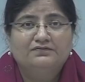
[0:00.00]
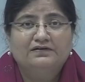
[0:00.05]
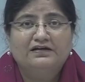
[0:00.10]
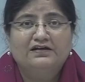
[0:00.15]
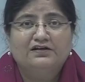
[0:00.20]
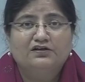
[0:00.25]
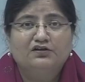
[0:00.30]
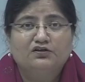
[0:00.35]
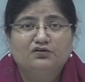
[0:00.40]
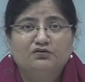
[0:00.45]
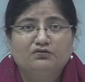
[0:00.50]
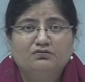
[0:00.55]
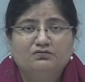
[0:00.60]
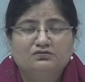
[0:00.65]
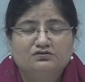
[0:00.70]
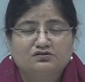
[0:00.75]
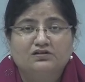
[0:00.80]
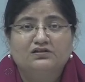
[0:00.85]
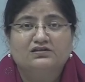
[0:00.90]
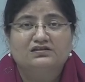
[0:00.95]
do you
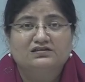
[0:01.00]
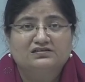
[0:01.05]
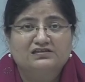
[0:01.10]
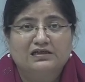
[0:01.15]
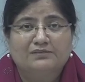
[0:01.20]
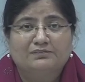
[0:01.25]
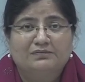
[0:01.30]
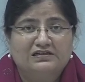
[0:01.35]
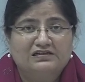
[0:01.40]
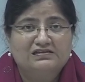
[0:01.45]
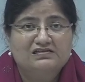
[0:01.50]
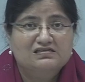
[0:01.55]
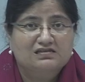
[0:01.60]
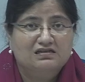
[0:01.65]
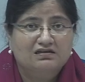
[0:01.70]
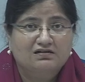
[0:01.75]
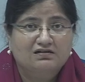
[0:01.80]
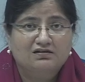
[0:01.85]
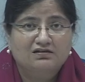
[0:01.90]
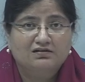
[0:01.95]
the Japanese
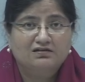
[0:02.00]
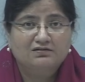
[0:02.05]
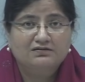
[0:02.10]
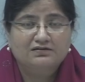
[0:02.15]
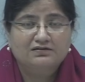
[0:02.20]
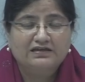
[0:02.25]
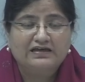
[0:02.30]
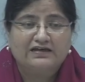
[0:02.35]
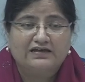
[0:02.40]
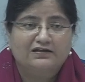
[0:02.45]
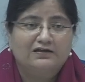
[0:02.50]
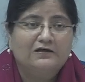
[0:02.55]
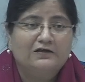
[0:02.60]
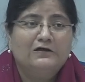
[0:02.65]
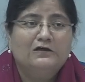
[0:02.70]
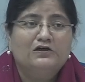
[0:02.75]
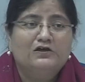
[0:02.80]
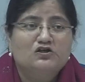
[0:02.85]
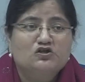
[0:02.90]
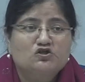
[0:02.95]
yen.
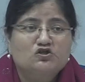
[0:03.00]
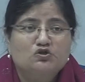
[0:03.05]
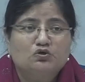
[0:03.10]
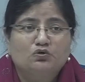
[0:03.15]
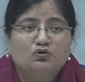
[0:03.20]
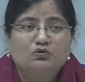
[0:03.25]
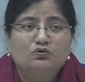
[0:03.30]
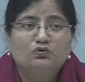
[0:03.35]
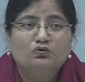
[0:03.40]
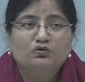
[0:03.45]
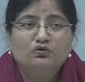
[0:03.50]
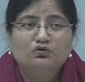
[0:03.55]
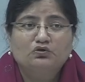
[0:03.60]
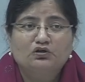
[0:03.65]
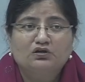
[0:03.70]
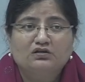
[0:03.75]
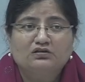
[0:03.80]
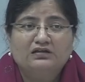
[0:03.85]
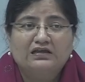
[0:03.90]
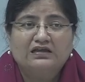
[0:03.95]
So
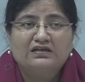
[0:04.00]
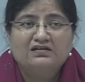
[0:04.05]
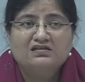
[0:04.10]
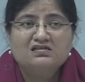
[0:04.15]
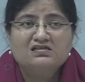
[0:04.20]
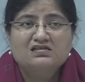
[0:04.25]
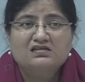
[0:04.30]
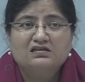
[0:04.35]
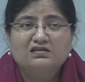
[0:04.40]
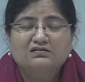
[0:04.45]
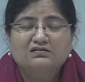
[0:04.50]
there is,